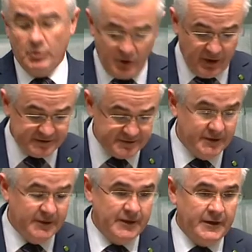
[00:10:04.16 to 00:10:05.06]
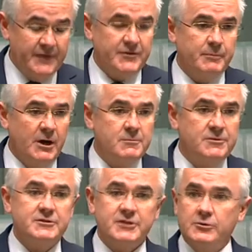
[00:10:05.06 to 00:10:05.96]
rights. At the
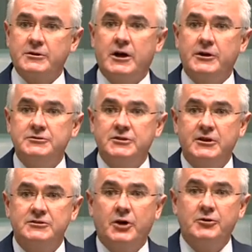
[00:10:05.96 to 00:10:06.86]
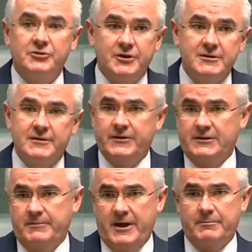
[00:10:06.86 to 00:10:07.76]
moment, the telcos don't need a
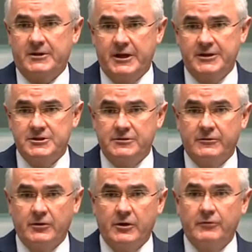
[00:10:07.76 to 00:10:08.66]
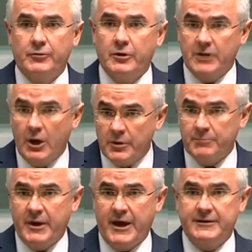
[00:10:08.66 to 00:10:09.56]
development application for a
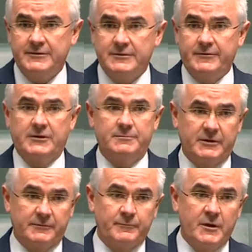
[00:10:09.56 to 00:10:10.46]
low-impact development.